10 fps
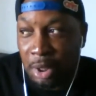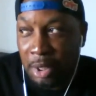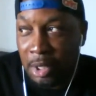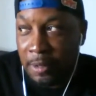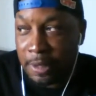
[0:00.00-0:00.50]

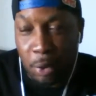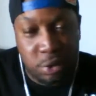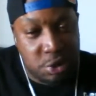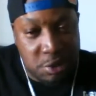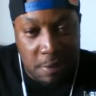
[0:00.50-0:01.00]

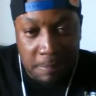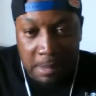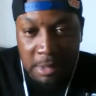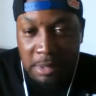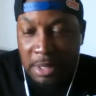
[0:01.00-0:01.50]
coaches them.
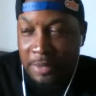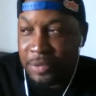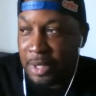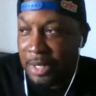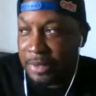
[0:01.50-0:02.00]

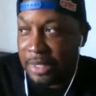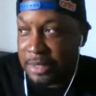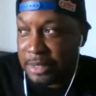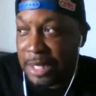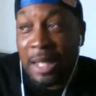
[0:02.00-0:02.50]
I think that
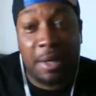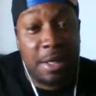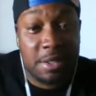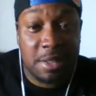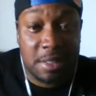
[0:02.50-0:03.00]
Tyler
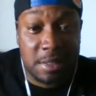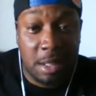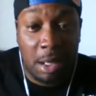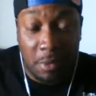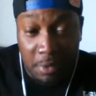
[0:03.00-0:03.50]
Ennis gets
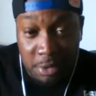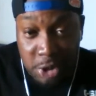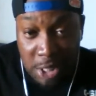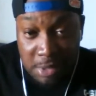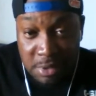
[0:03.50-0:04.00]
another
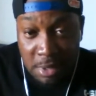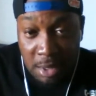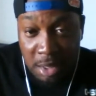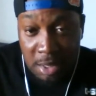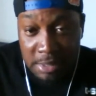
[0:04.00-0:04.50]
chance
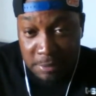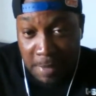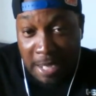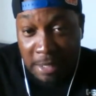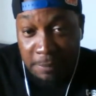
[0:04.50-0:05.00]
as a
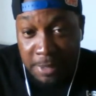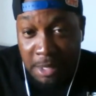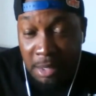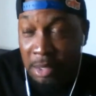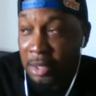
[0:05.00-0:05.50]
backup
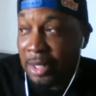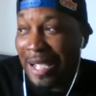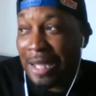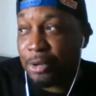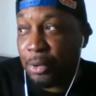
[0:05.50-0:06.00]
there. I
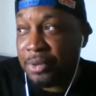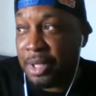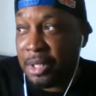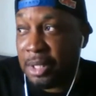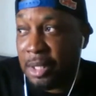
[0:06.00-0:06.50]
don't know that
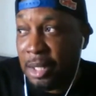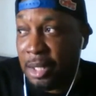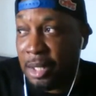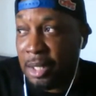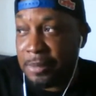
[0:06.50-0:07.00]

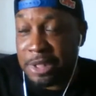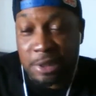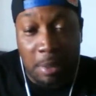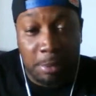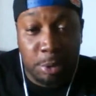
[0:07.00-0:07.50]

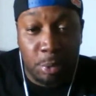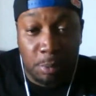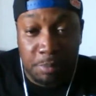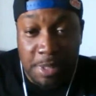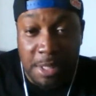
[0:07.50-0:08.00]
MCW will
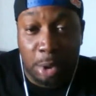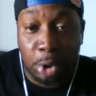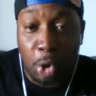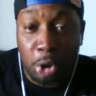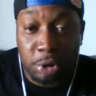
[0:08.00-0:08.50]
be a
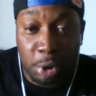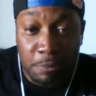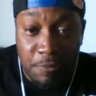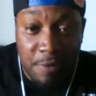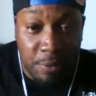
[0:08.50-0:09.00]
long-term
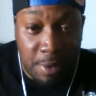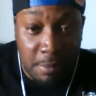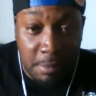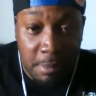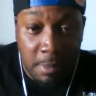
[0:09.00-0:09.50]
fit for them,
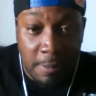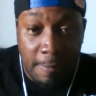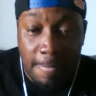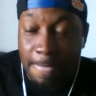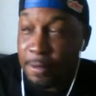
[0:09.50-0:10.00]

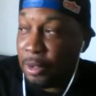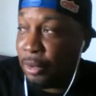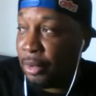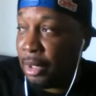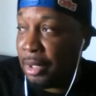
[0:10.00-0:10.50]
you
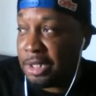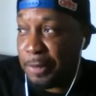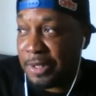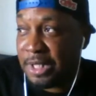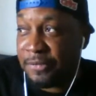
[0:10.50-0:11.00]
know,
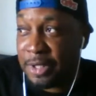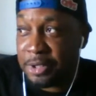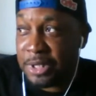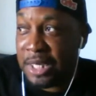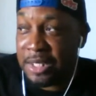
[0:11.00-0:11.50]
especially if they're
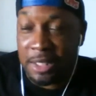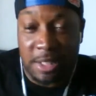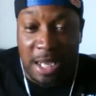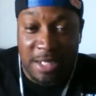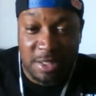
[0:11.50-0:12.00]
saying that
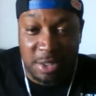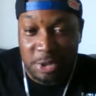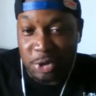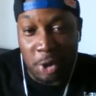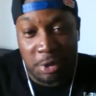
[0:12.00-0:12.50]
Giannis is going to
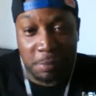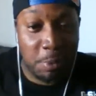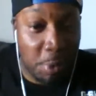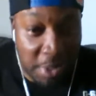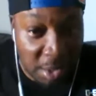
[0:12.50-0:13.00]
start at the
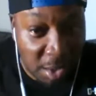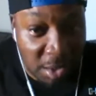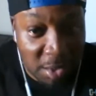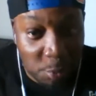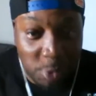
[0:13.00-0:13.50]
point.
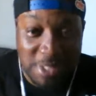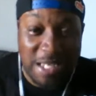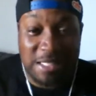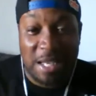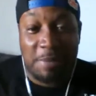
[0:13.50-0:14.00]
What does that
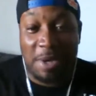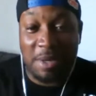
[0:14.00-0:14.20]
say about,